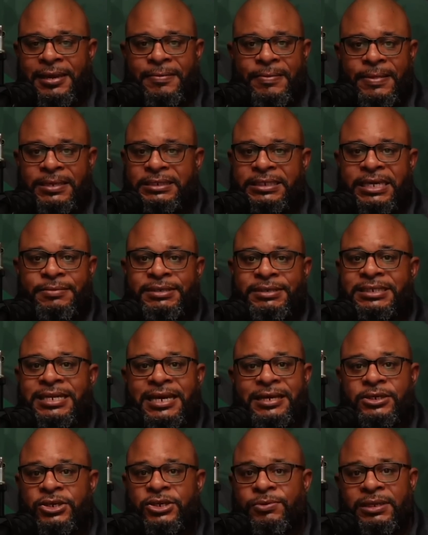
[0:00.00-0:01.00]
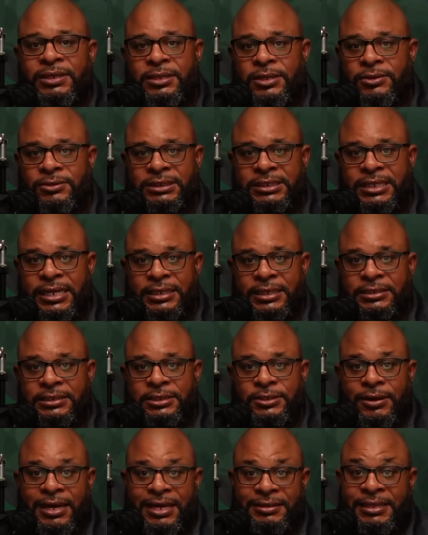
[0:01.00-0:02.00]
This team is not doing those things.
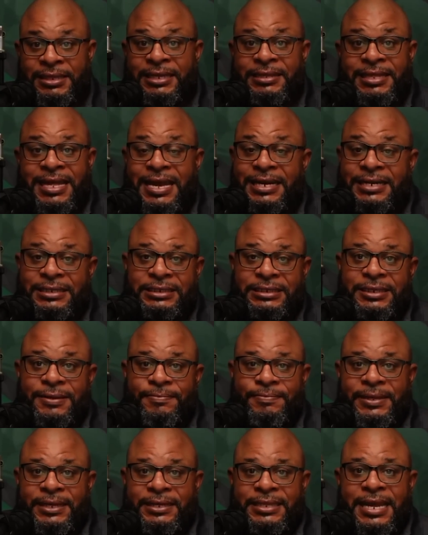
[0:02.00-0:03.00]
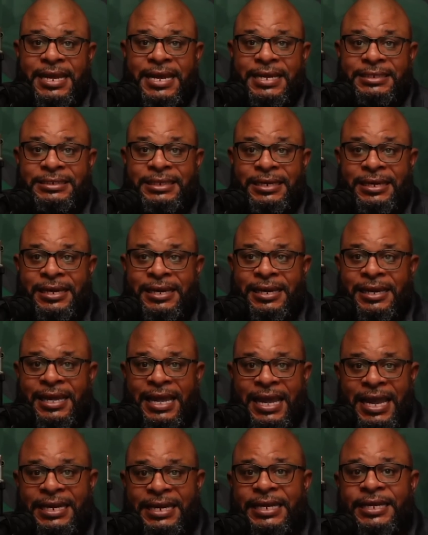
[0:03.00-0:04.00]
So I think that is something that
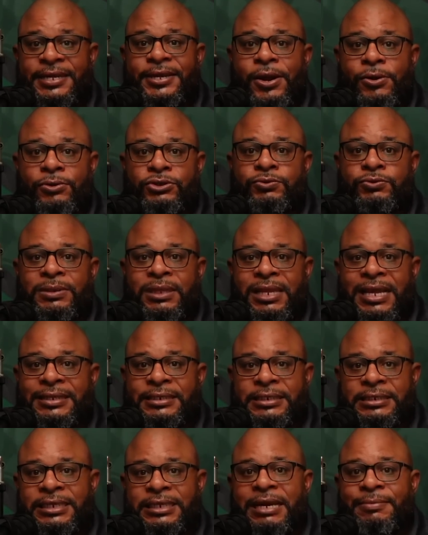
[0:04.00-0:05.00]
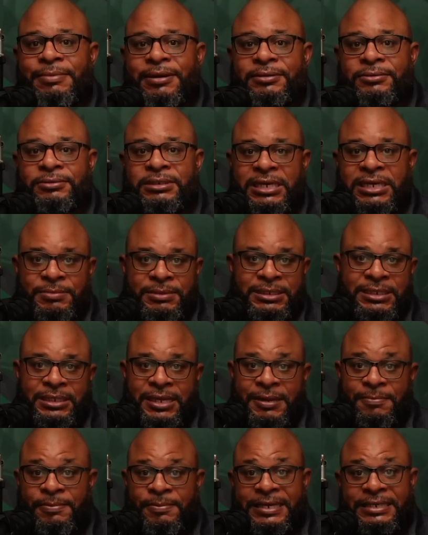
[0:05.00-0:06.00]
any coach would like to say about their team, is that
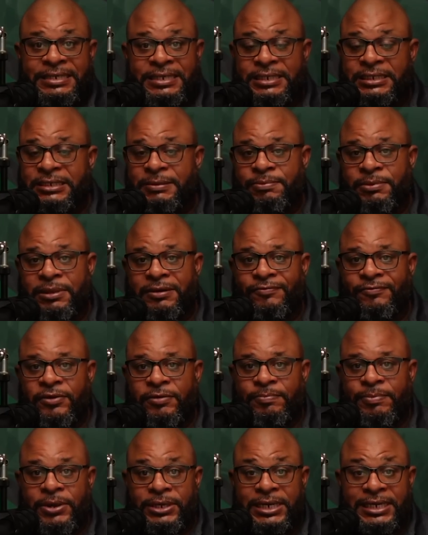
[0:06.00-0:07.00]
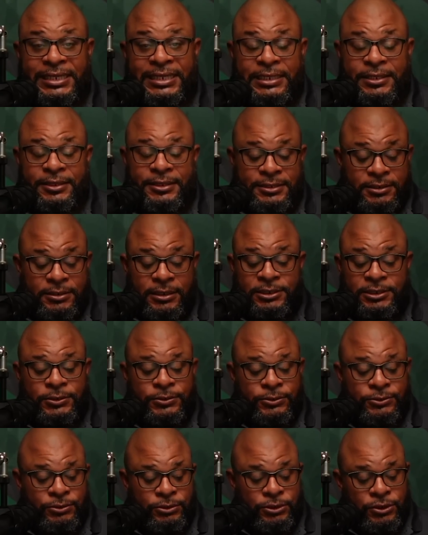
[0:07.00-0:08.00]
they play disciplined football. And I think the
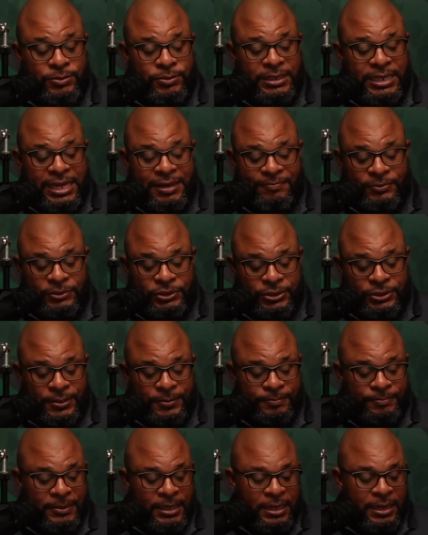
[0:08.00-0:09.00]
Sooners are doing that for sure.